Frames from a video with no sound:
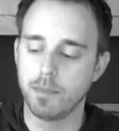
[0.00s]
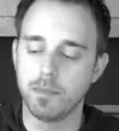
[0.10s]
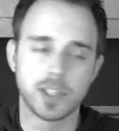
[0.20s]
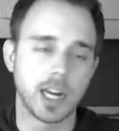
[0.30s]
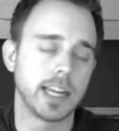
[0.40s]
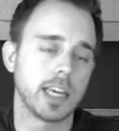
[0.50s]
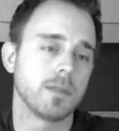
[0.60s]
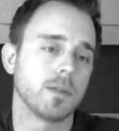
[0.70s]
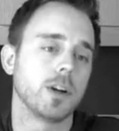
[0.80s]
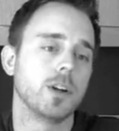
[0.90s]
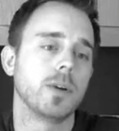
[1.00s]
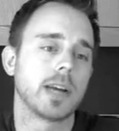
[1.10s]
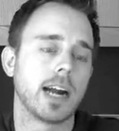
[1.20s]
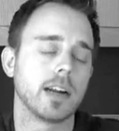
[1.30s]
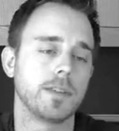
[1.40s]
signing in for a new
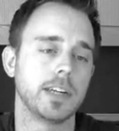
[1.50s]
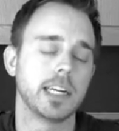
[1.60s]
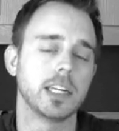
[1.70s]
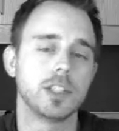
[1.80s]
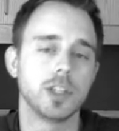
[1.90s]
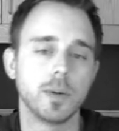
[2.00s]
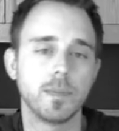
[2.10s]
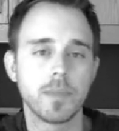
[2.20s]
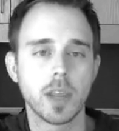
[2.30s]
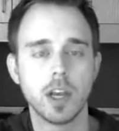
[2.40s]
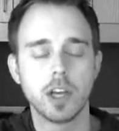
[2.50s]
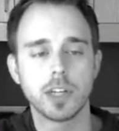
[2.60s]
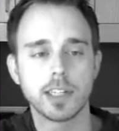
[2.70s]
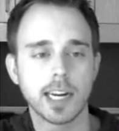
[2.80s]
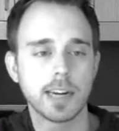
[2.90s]
account if you needed to. So
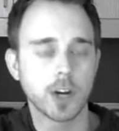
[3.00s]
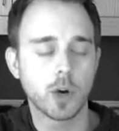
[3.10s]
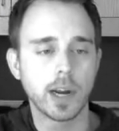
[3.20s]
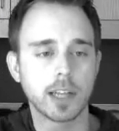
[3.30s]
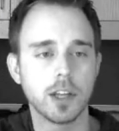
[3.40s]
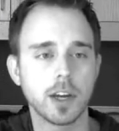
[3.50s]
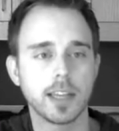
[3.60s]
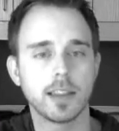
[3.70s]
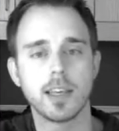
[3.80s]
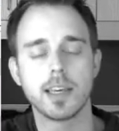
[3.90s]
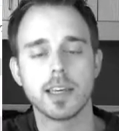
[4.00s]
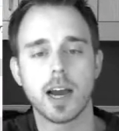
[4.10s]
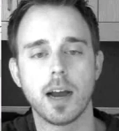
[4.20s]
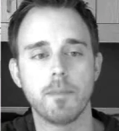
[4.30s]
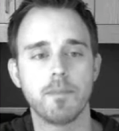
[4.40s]
that's kind of a quick look at the
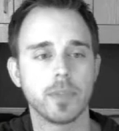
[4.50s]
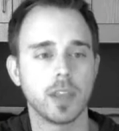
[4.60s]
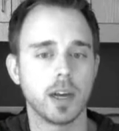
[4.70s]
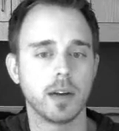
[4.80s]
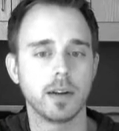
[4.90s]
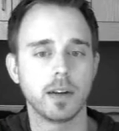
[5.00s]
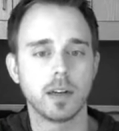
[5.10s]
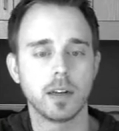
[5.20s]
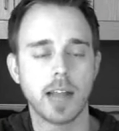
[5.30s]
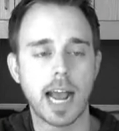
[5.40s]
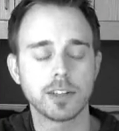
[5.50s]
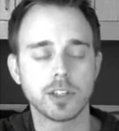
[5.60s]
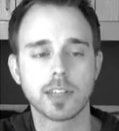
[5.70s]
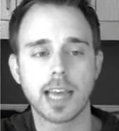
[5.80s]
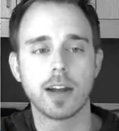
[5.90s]

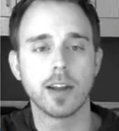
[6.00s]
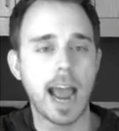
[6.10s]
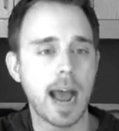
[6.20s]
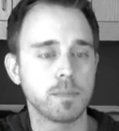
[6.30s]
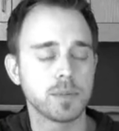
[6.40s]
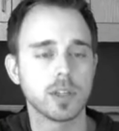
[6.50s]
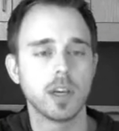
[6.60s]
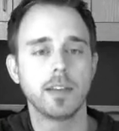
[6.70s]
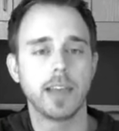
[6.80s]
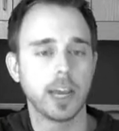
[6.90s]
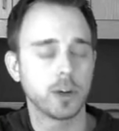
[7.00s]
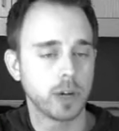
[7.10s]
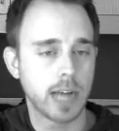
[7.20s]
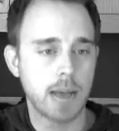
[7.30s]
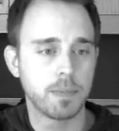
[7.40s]
Hazard Scout apps. The
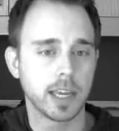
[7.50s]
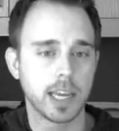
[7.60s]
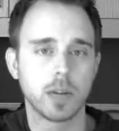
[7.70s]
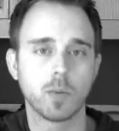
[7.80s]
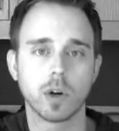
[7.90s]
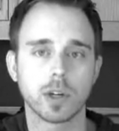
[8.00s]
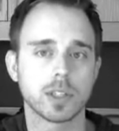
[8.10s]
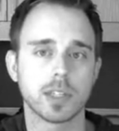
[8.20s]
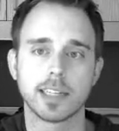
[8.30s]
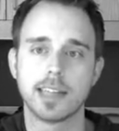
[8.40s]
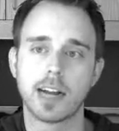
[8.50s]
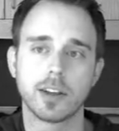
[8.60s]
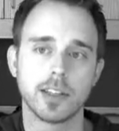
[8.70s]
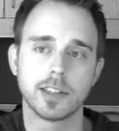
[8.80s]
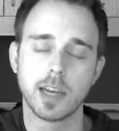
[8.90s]
Android app, again, works
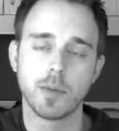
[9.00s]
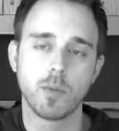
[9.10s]
exactly the same